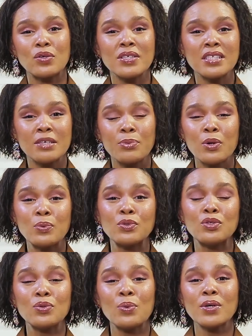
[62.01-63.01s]
Isibo will
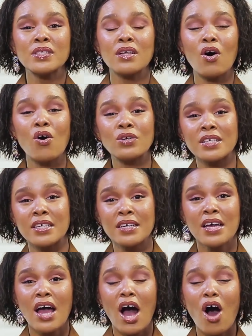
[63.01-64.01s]
do us the honor
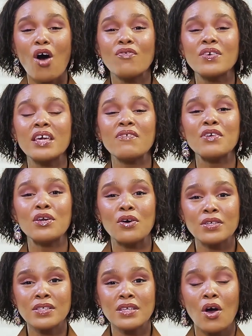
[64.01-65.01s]
of giving
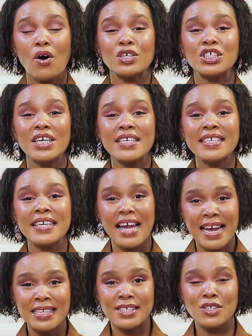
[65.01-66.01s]
us or shedding
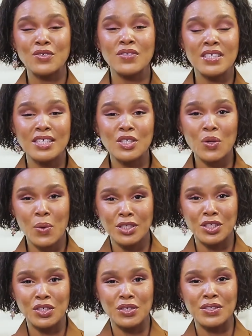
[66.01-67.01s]
light to these
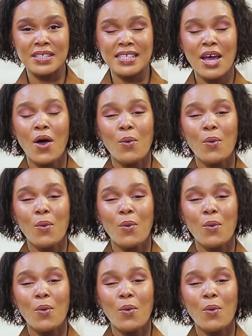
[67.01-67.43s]
questions.